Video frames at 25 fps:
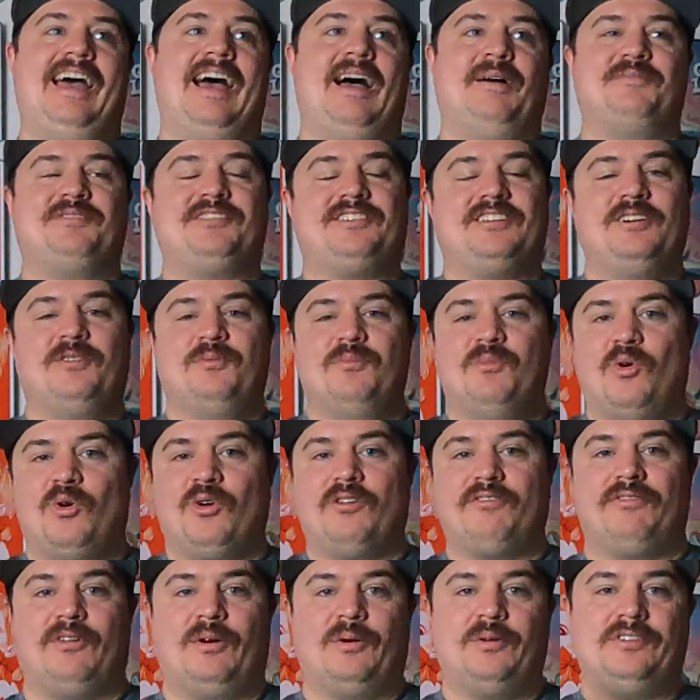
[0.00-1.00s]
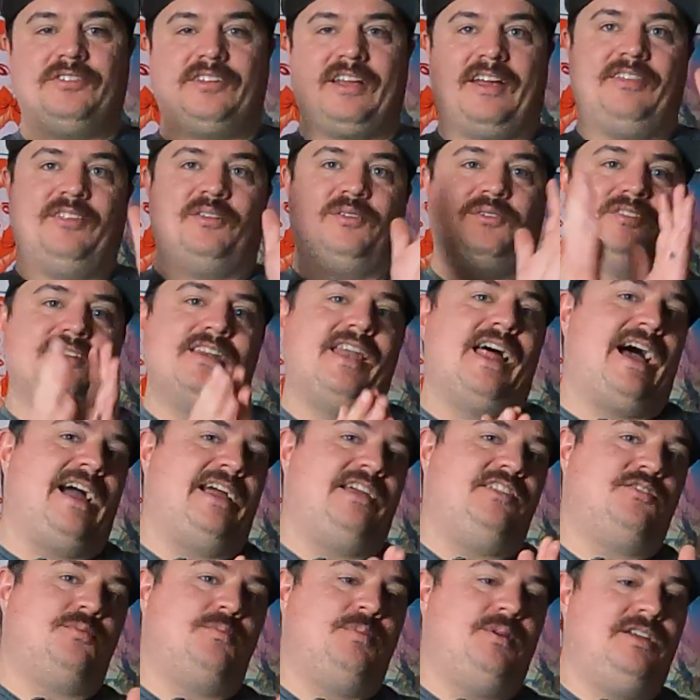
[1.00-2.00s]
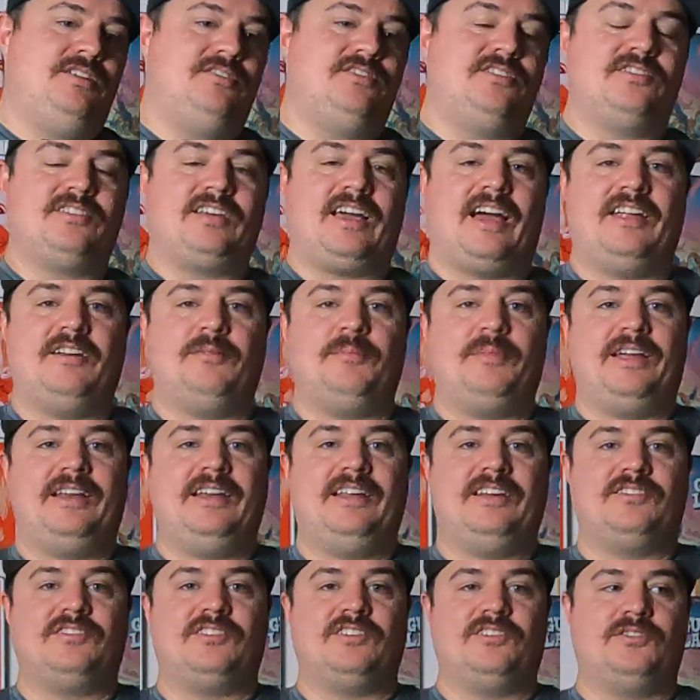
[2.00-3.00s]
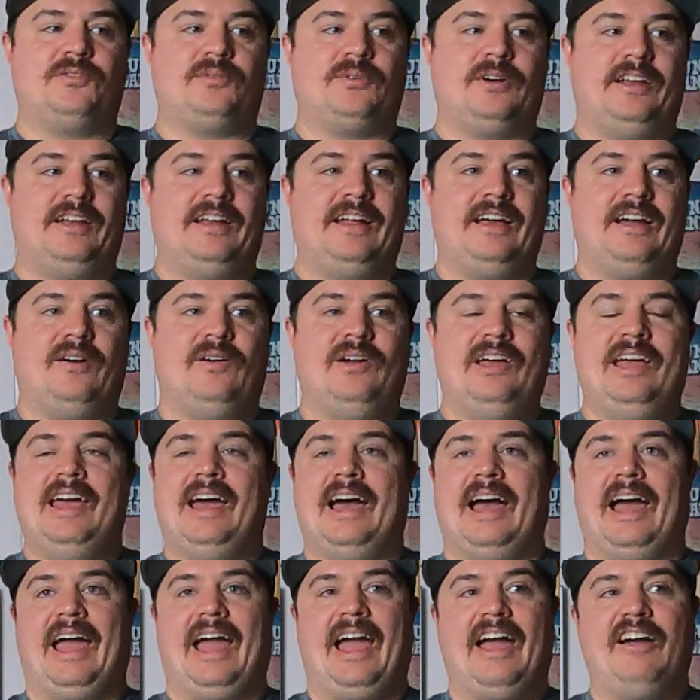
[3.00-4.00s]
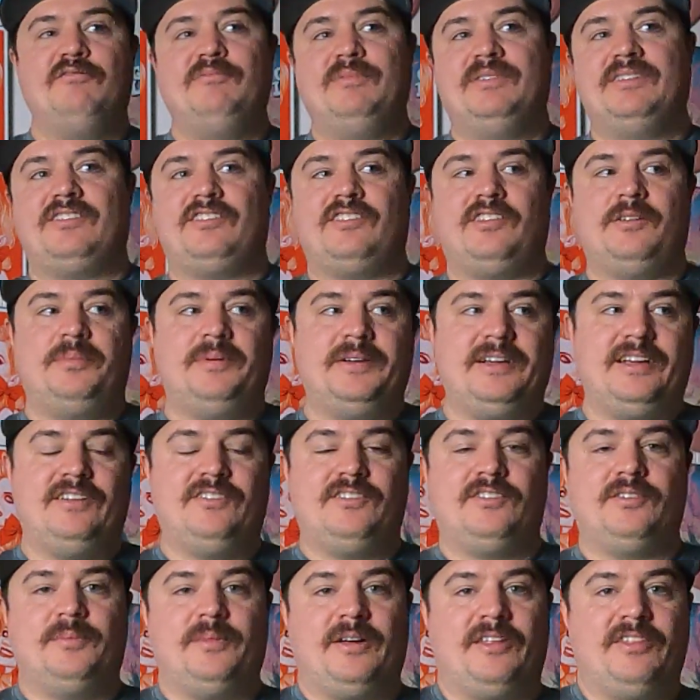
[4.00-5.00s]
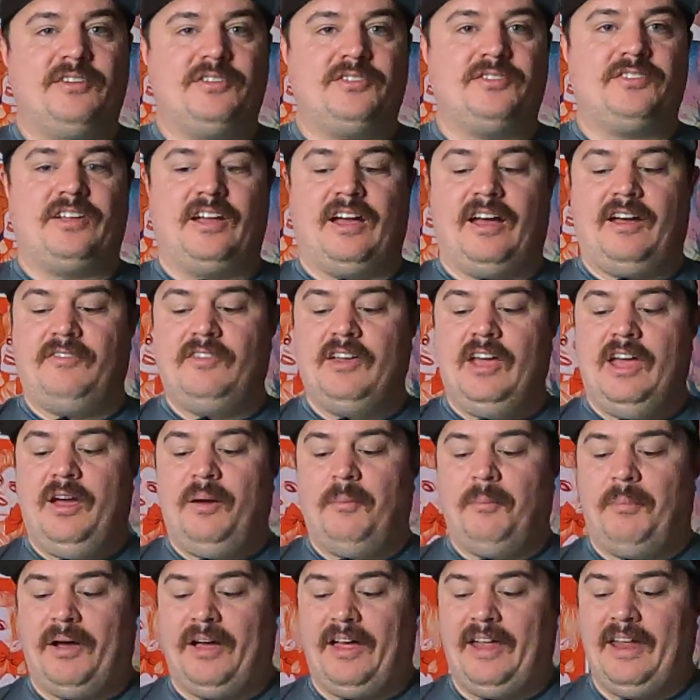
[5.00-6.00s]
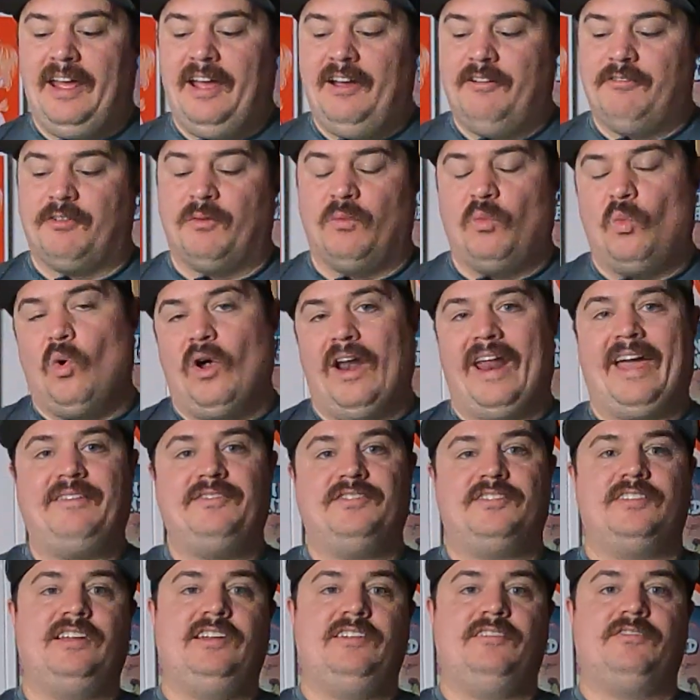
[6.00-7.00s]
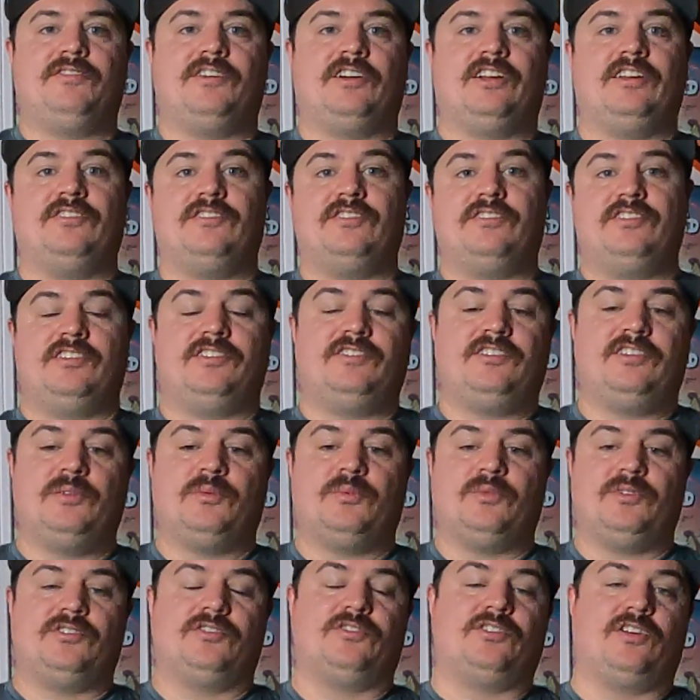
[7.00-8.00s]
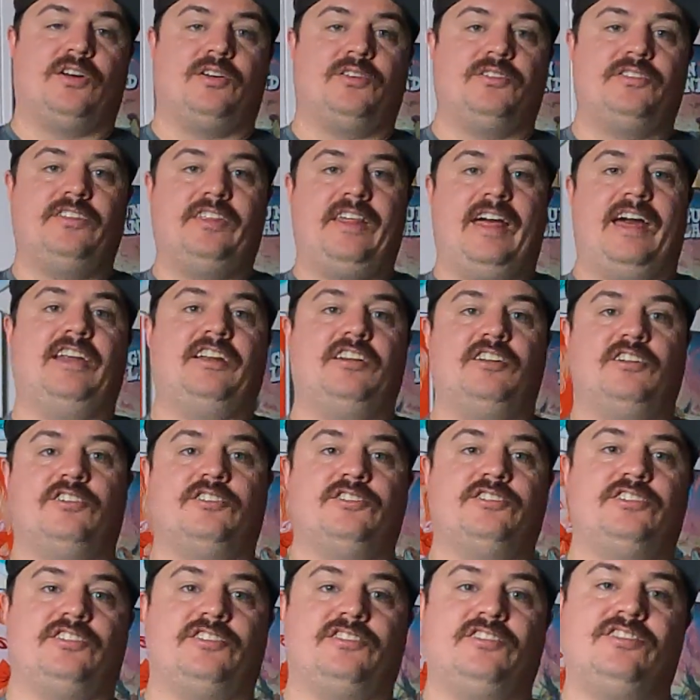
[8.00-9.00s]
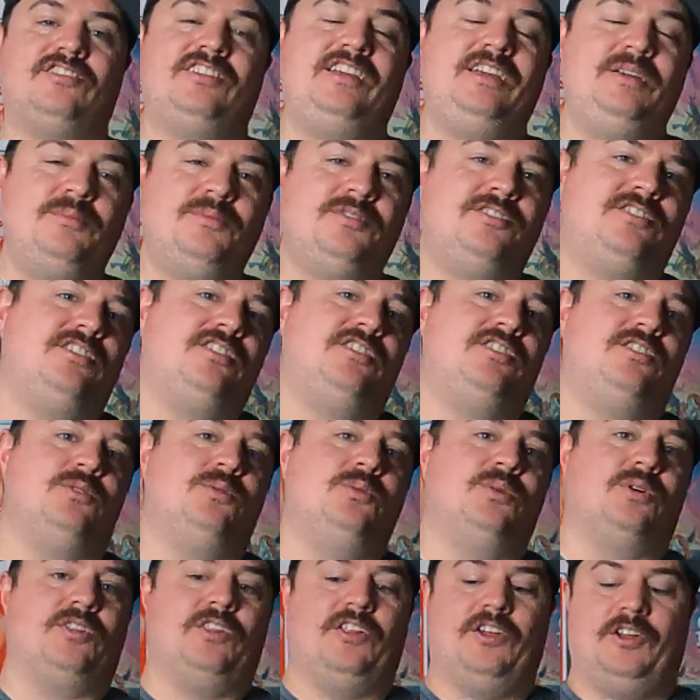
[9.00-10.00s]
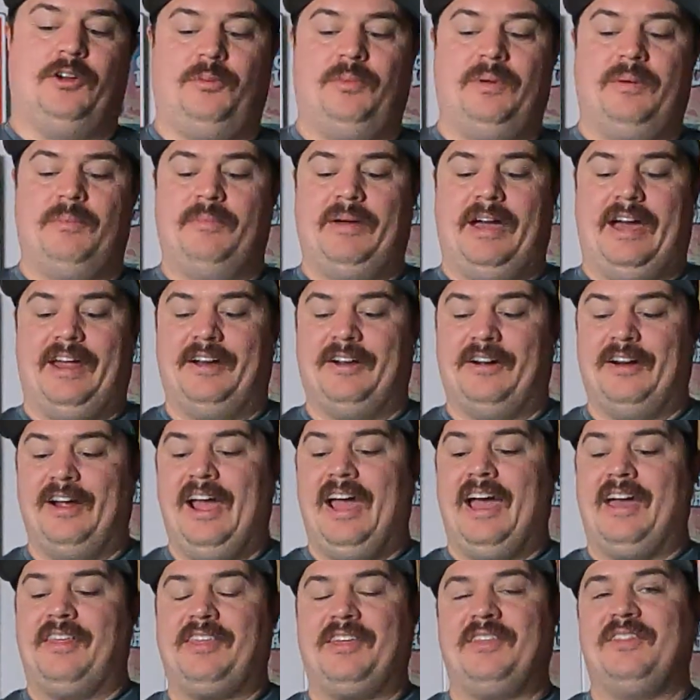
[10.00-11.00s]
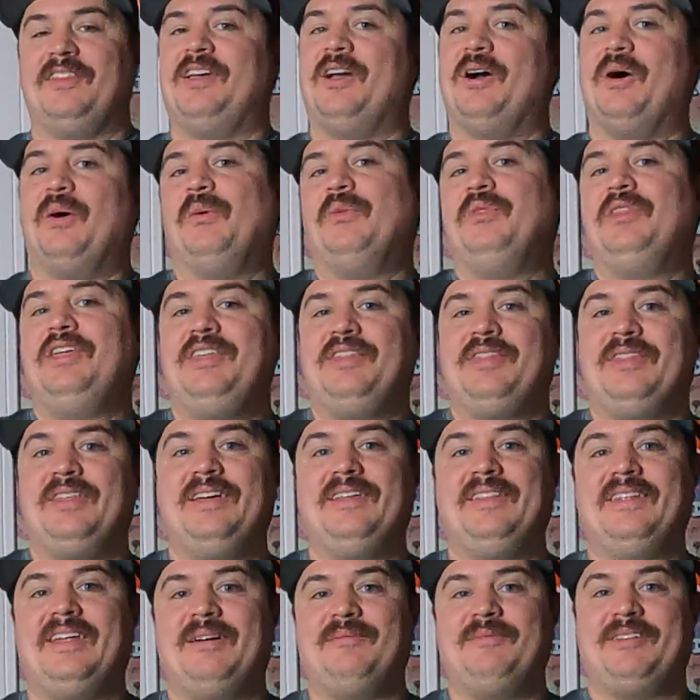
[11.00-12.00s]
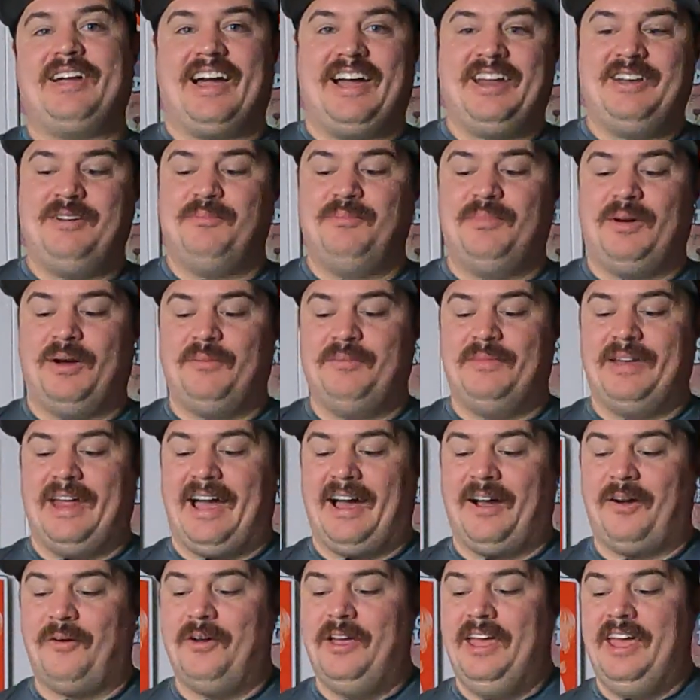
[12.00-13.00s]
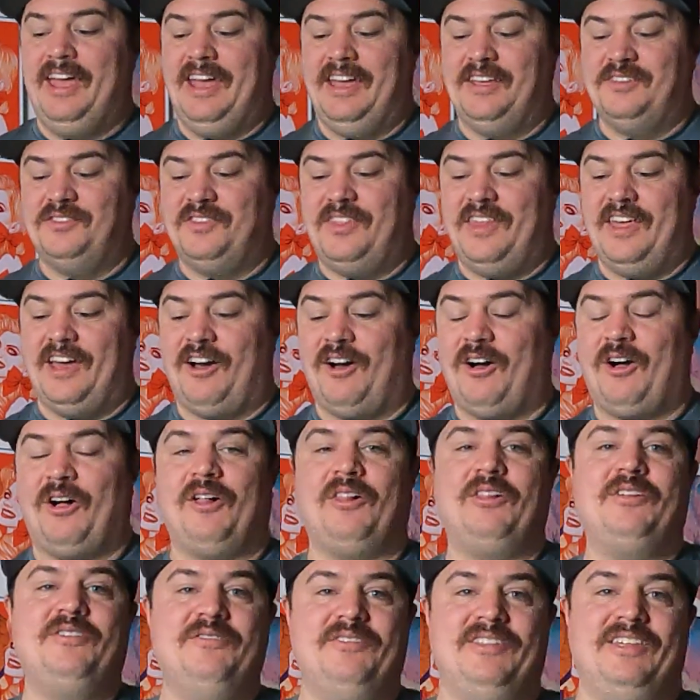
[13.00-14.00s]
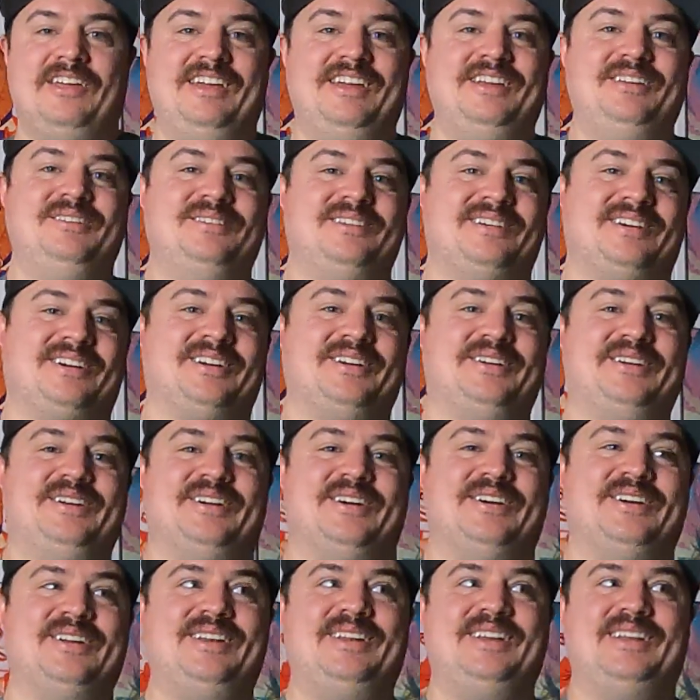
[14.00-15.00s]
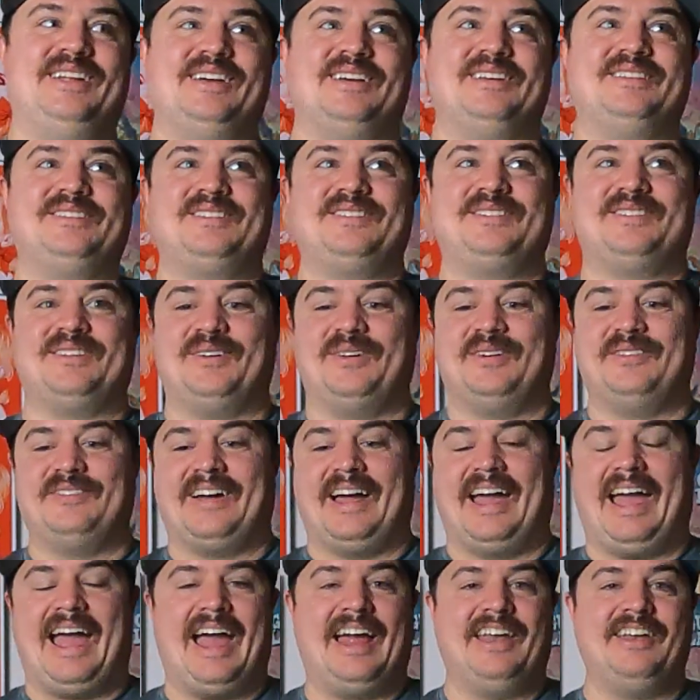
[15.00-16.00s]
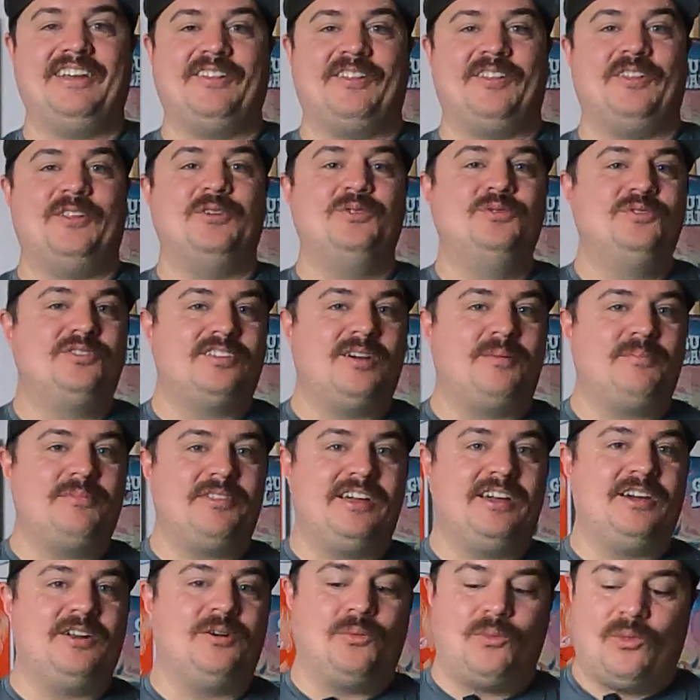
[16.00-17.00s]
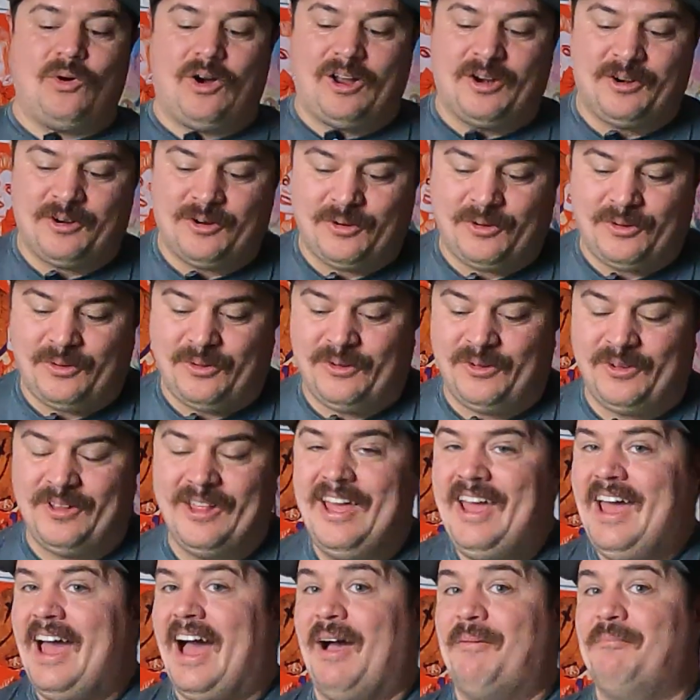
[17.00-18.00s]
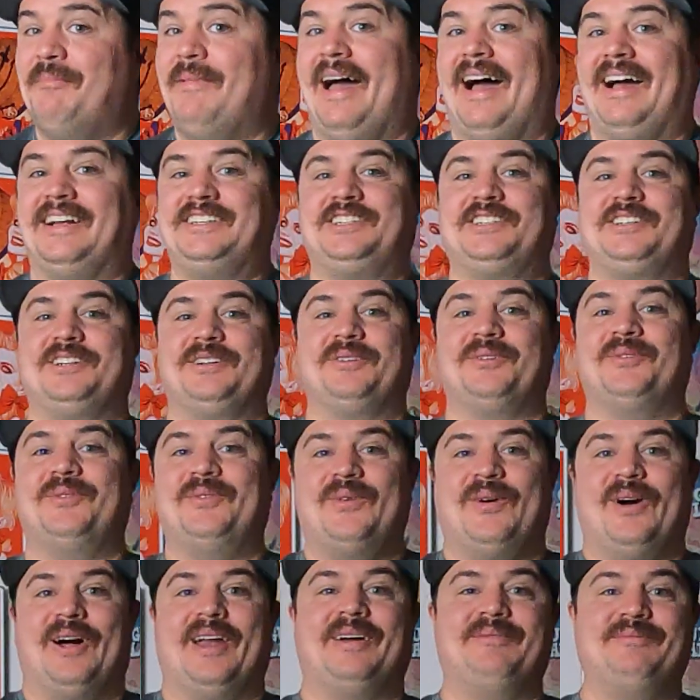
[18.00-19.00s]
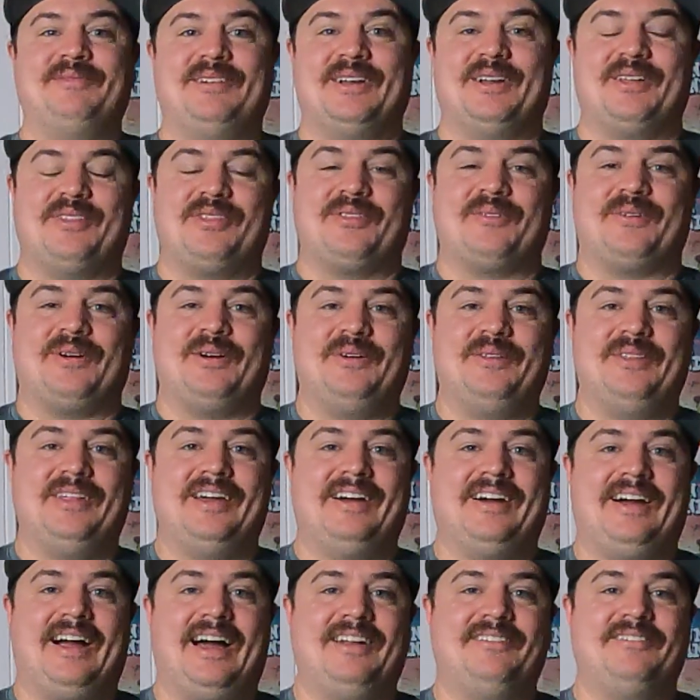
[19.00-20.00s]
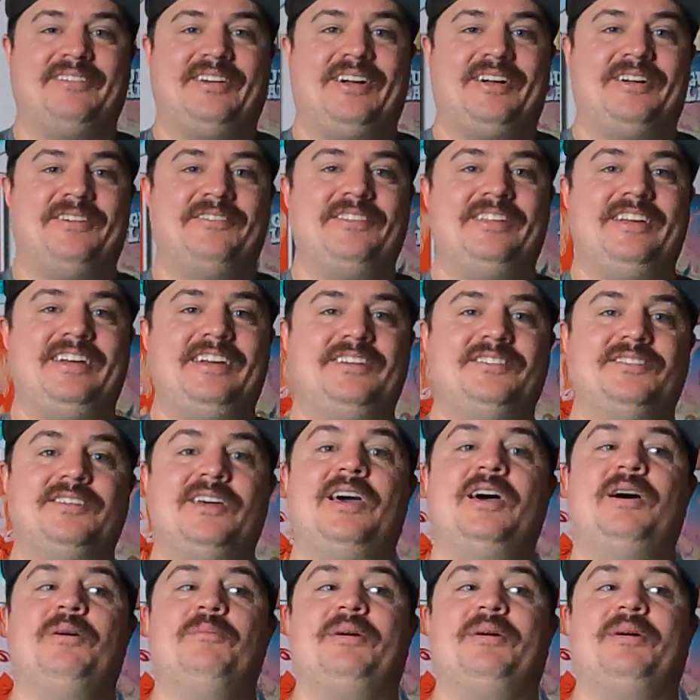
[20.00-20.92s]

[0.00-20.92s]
I'm still more focused on those 9 speeds is kind of my distance right now. I have been slipping in some other stuff, but from what I've seen for consistent results, that Inertia seems to do a little bit better. I think the only thing that I'm kind of bummed out is that all of these are good discs, so if I had to lose something in a water hole, I'm not sure what I'm going to throw there out of all of these.